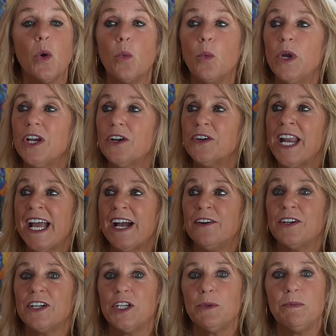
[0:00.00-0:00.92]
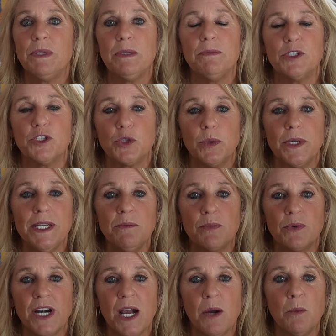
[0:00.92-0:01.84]
we are now going to be between
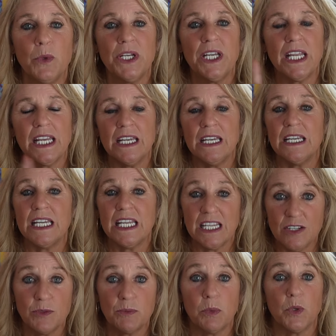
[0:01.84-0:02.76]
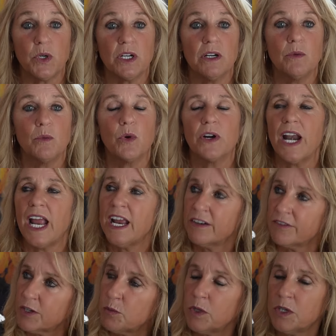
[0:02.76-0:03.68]
Brownwood and Eastport, where
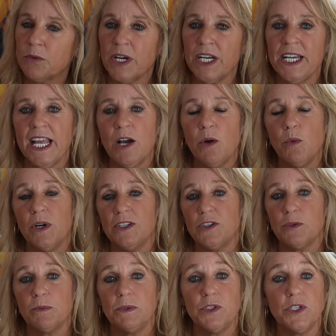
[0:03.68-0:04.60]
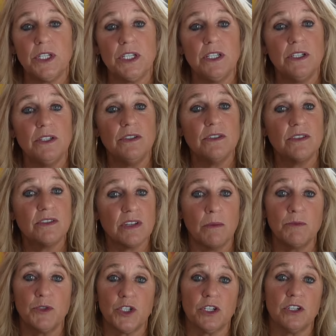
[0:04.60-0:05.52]
everyone right now wants between
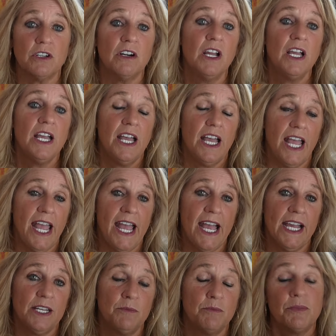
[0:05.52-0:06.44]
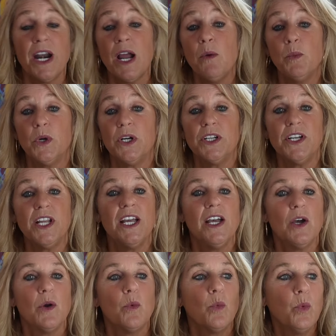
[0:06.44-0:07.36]
Sumter and Brownwood.
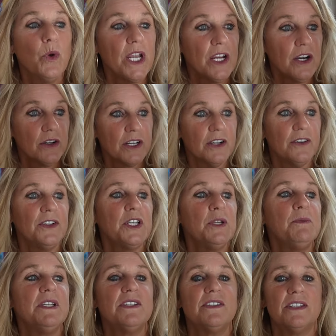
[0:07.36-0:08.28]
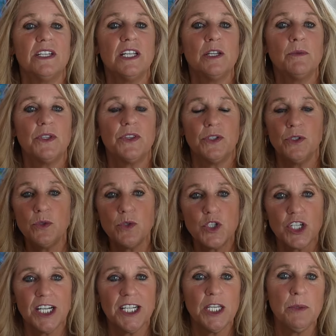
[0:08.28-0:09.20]
We are going to be sitting with the new
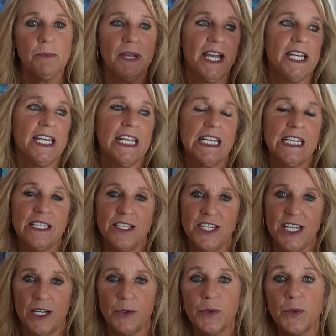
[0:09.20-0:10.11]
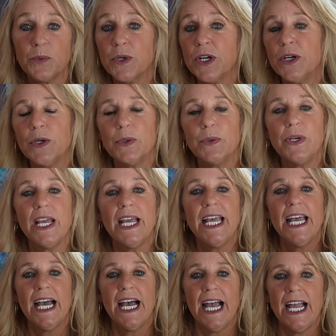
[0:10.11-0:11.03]
shiny penny down the road,
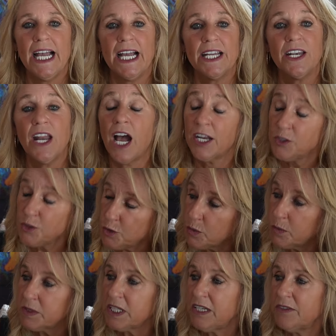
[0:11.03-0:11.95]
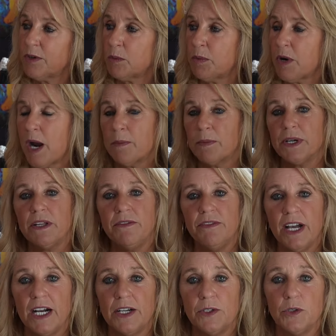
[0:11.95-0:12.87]
and I do believe our property
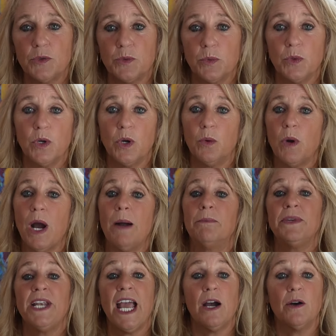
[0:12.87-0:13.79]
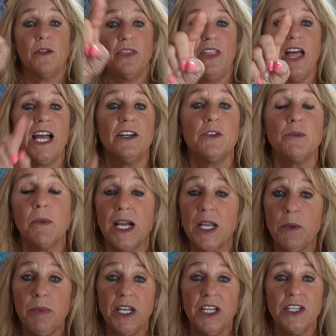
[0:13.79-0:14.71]
values will go up. Now, that is my
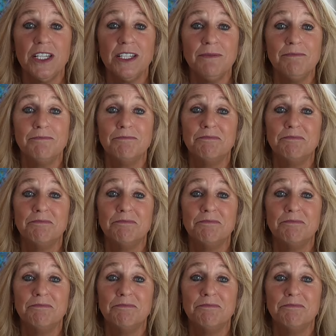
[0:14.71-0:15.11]
opinion.